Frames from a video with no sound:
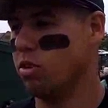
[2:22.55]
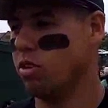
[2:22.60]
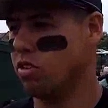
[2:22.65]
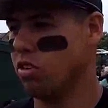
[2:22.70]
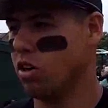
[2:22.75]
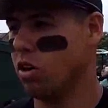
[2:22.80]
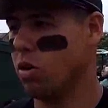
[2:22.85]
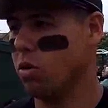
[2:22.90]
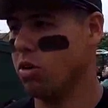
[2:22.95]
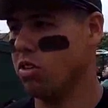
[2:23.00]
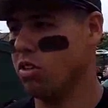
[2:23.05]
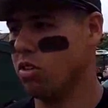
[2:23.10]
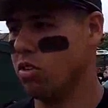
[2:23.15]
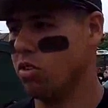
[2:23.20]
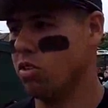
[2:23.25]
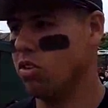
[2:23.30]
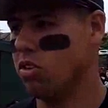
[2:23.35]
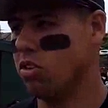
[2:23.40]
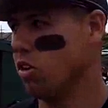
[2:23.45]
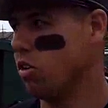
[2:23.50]
which is always
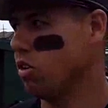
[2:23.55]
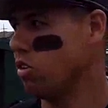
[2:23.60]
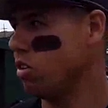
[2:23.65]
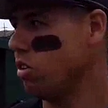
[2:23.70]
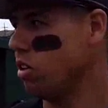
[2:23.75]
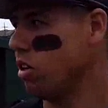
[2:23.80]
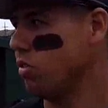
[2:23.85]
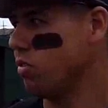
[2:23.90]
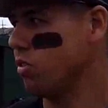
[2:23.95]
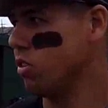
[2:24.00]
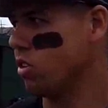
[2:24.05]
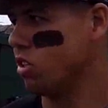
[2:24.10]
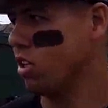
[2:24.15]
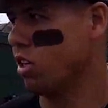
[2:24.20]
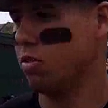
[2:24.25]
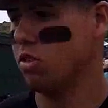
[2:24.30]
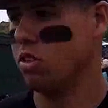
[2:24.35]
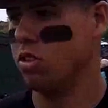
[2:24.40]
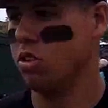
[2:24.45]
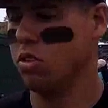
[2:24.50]
huge. So the first
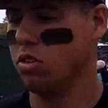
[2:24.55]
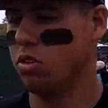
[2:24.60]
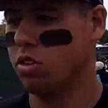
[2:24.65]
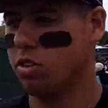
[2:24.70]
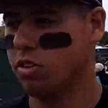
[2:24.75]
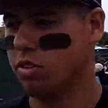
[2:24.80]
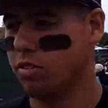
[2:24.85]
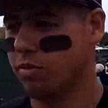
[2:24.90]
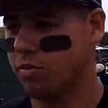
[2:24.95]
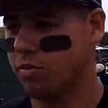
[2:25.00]
game is huge.